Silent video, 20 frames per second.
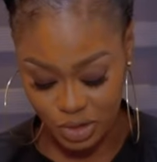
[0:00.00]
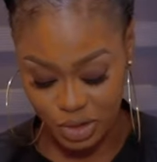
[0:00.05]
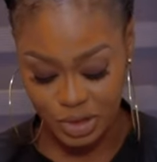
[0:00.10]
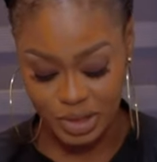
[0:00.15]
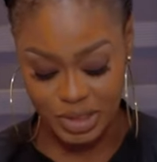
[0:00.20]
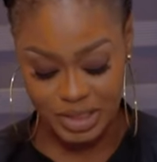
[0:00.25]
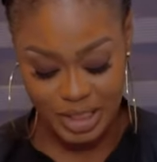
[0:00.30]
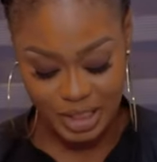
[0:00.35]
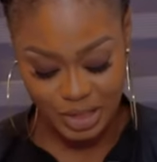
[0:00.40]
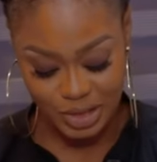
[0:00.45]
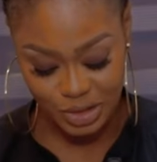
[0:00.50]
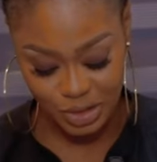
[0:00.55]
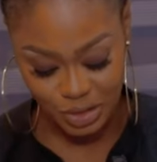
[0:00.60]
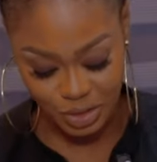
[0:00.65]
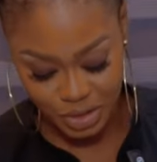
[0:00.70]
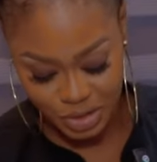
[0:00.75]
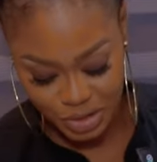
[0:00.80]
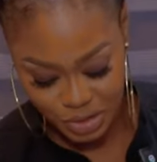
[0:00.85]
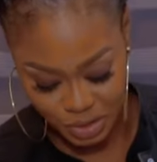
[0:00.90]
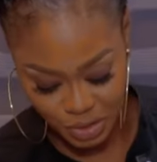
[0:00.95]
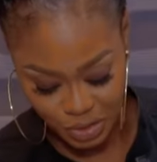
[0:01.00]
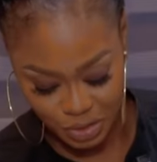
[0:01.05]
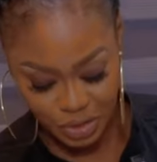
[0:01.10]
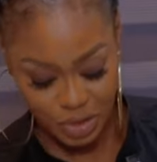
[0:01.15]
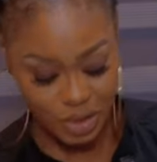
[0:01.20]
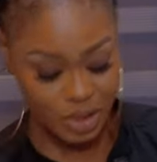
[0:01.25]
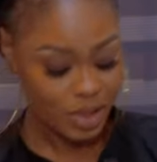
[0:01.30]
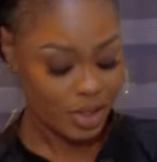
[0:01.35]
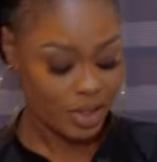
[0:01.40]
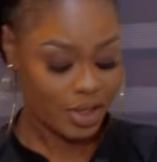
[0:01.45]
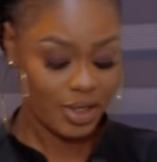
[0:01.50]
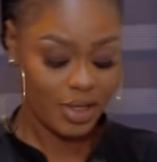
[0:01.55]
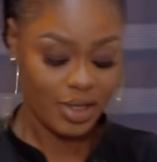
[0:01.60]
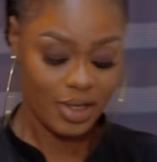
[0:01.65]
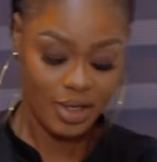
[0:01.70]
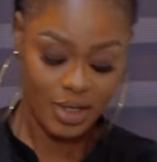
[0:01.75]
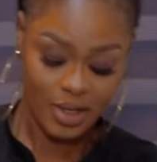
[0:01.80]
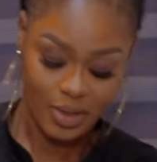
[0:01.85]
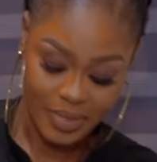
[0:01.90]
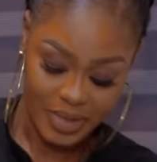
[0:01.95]
going to texture it. So
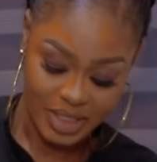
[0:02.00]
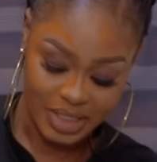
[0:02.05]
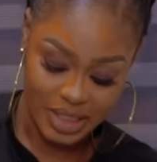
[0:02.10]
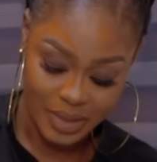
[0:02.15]
by the